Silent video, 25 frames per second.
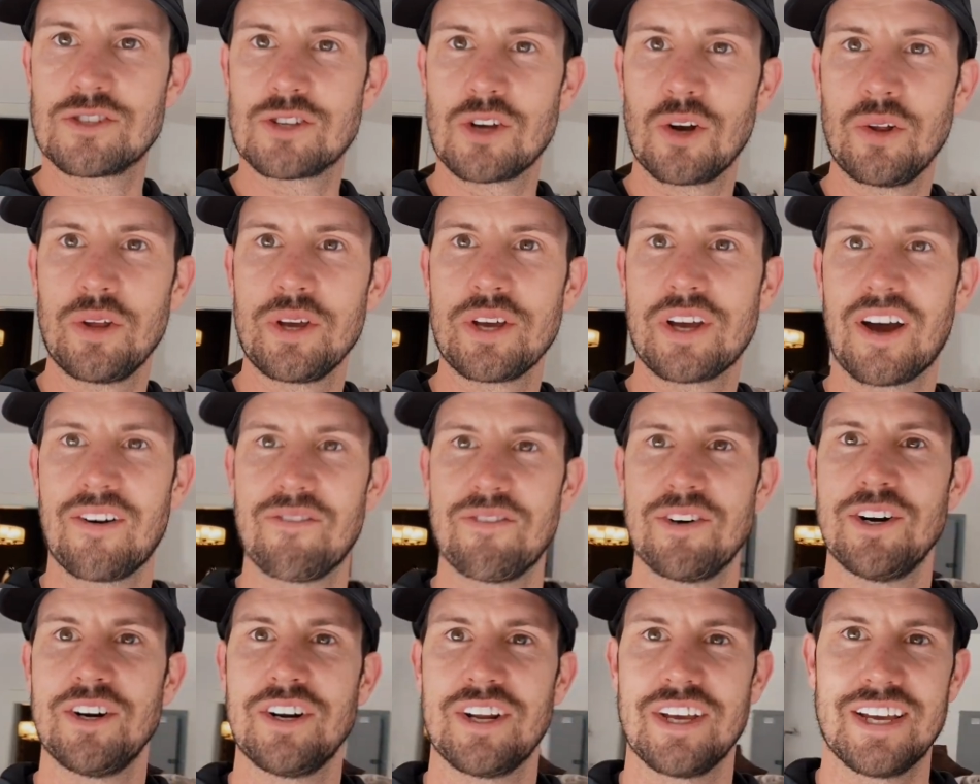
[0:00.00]
totally
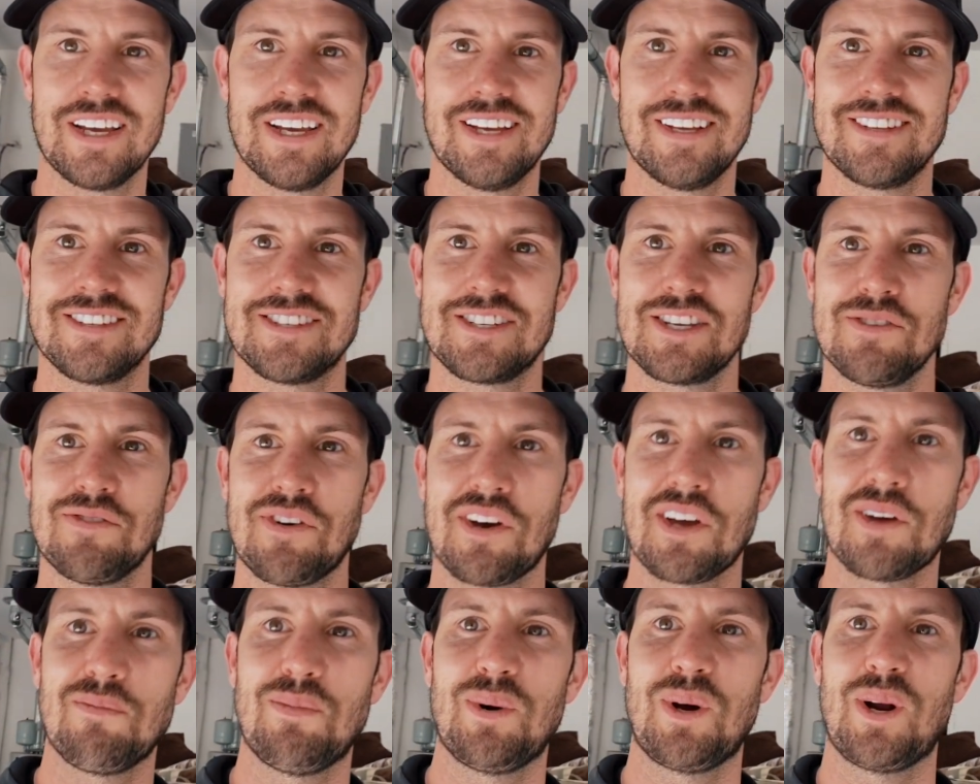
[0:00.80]
covered and see if
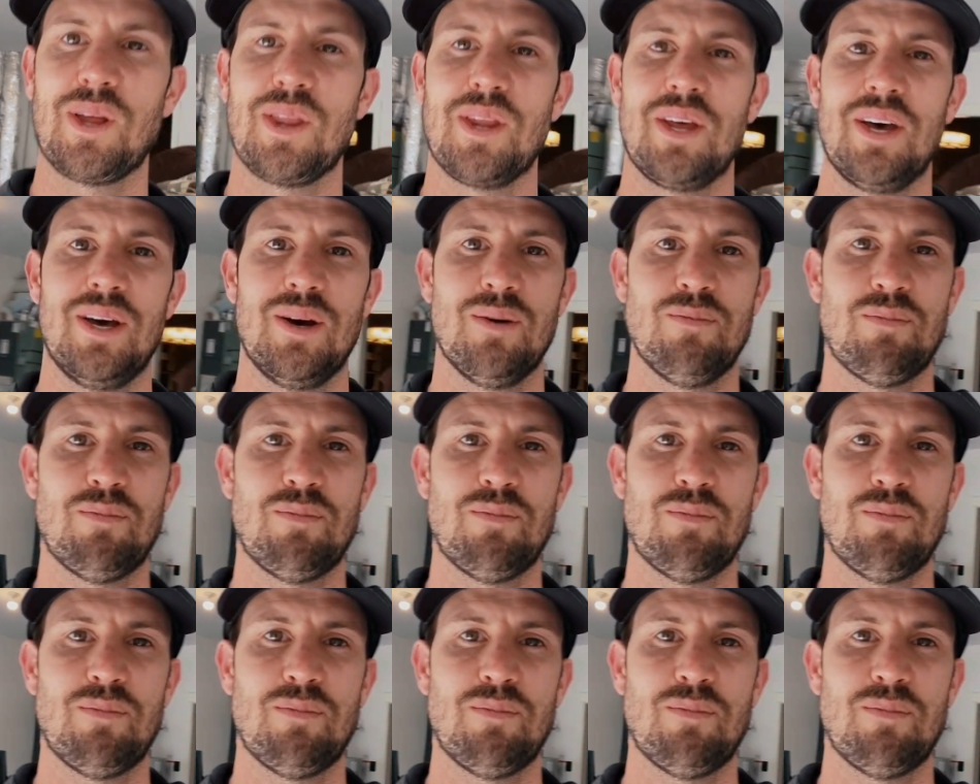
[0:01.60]
I can put on the